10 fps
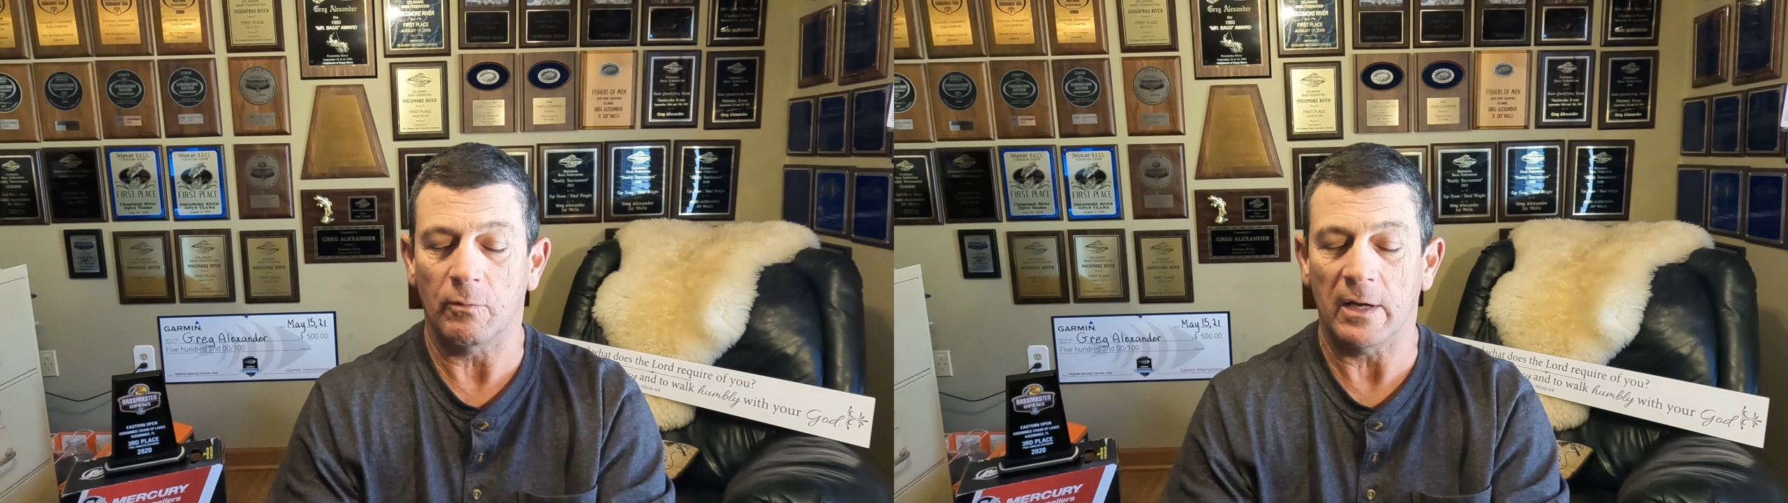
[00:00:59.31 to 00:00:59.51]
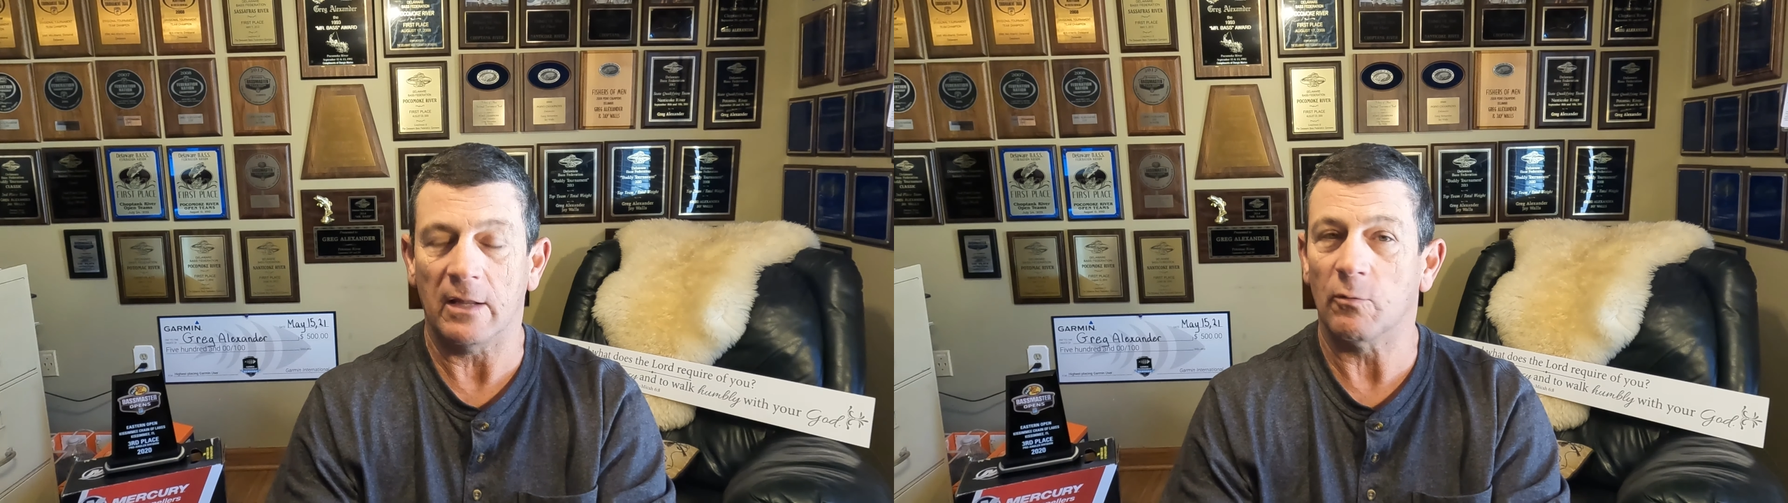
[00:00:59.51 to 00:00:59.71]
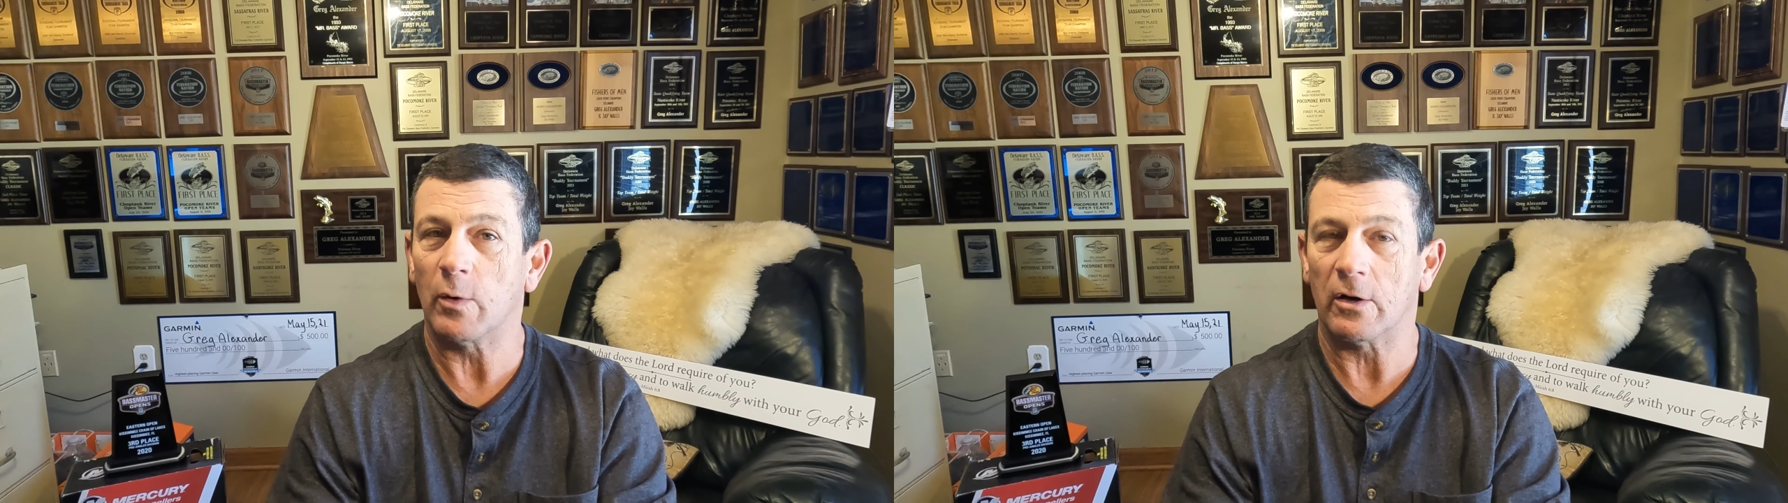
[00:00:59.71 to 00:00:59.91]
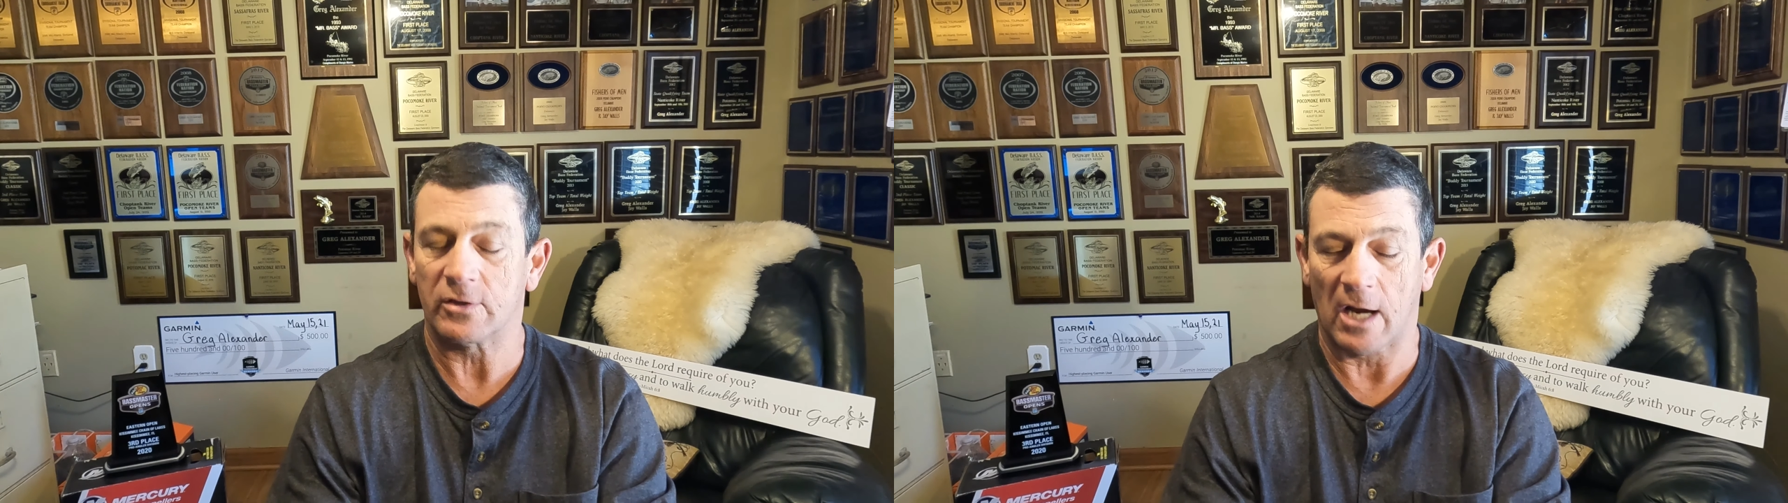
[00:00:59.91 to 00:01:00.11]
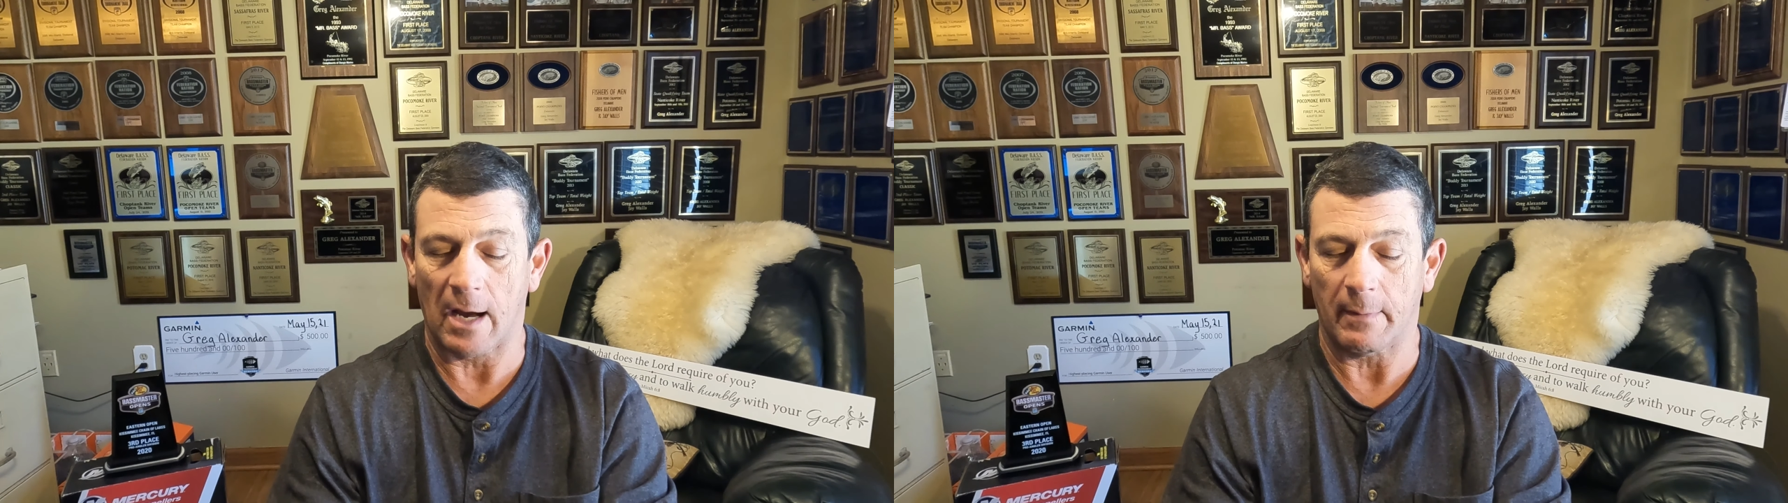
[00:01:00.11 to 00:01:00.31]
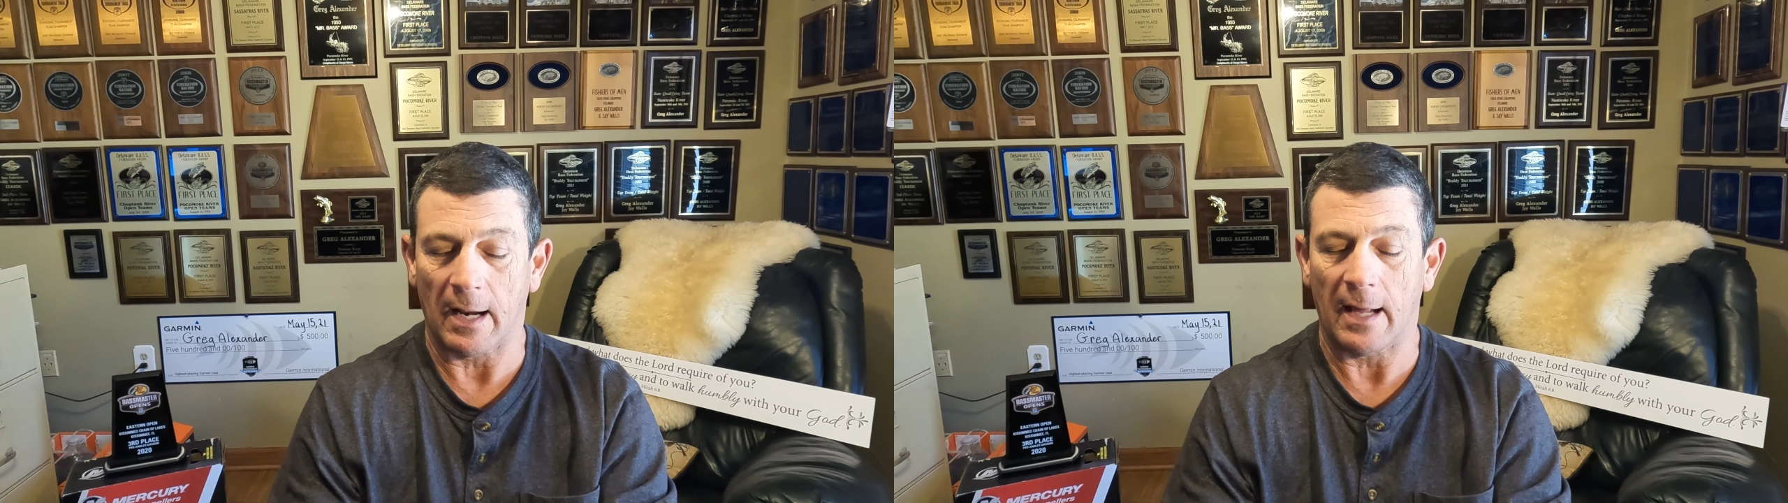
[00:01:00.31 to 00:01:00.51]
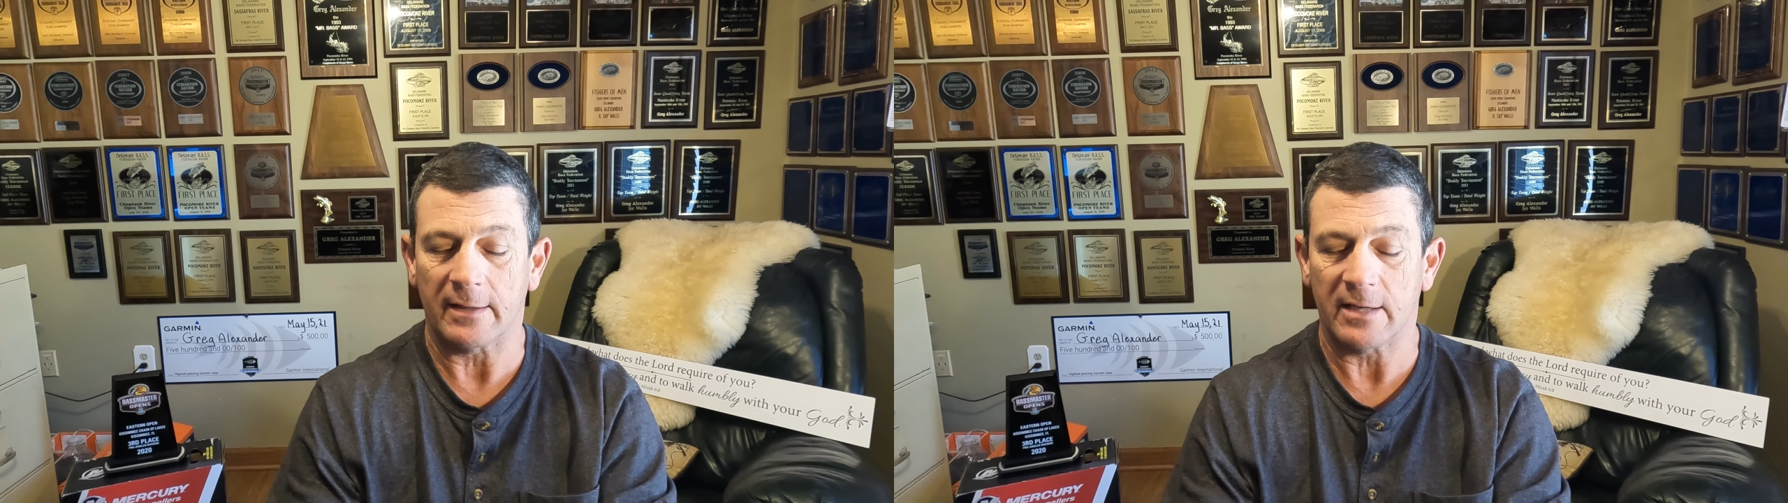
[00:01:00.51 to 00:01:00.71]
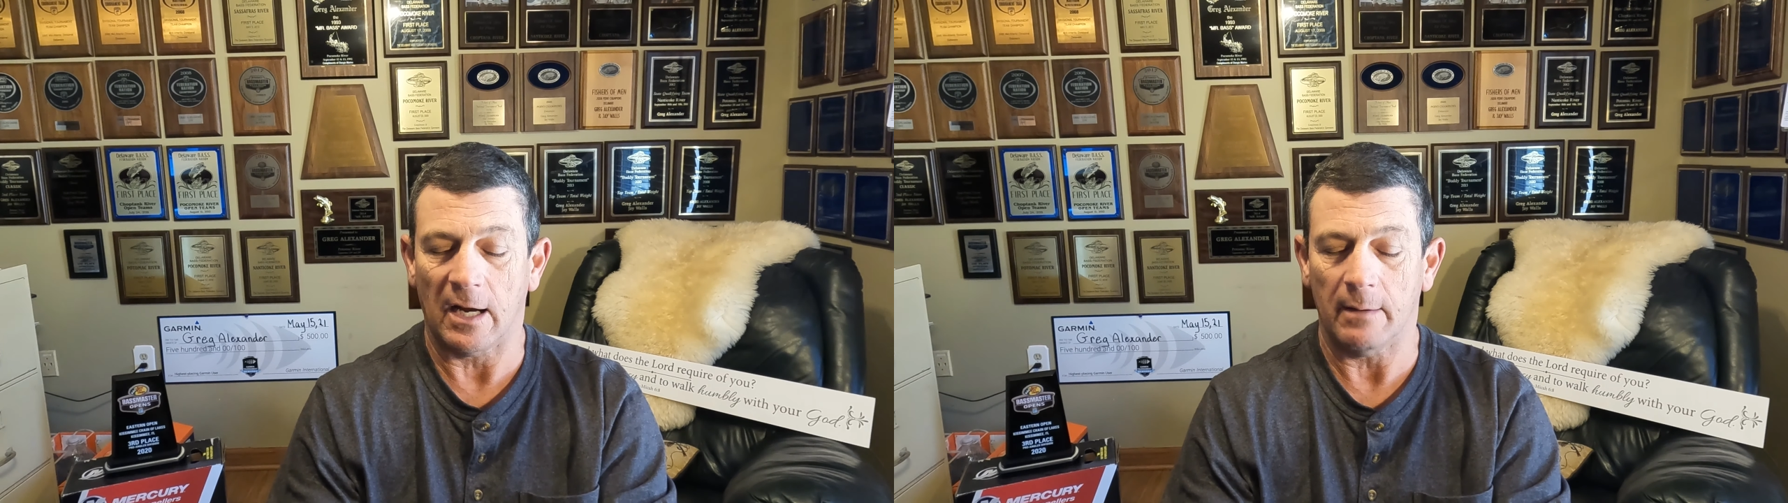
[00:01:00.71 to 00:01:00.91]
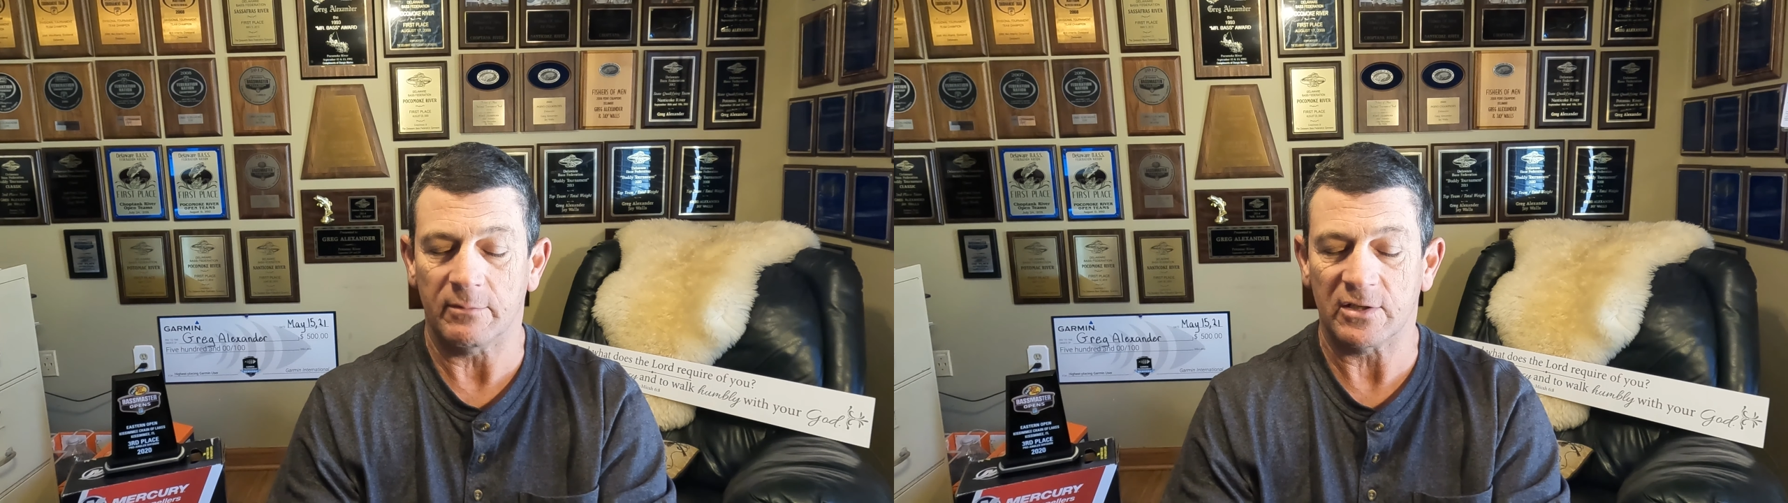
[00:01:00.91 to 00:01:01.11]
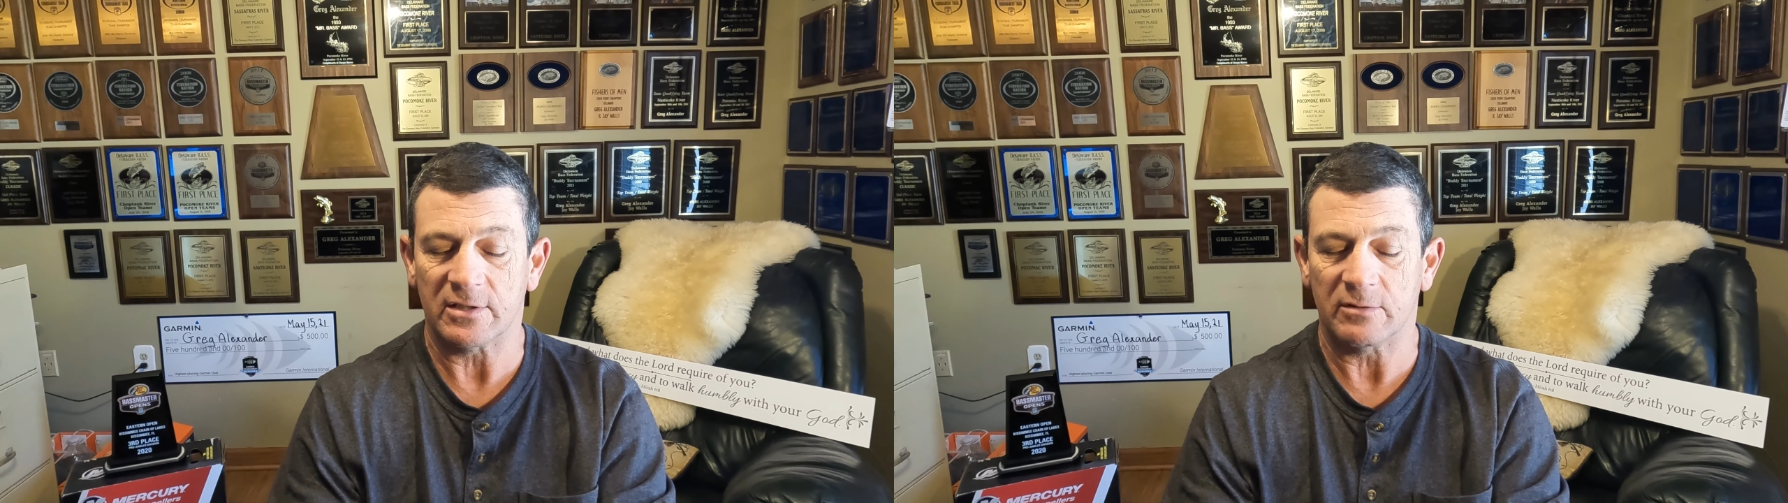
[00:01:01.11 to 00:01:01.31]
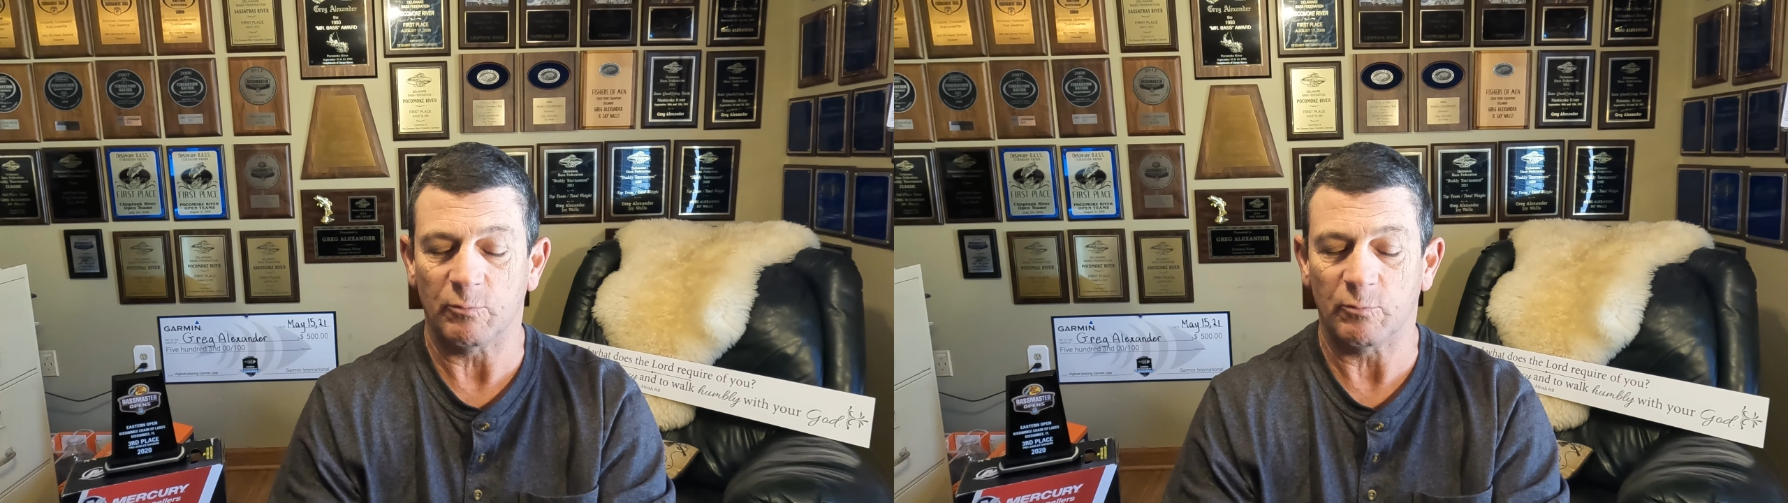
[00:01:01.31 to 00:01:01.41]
in the wintertime a lot of times is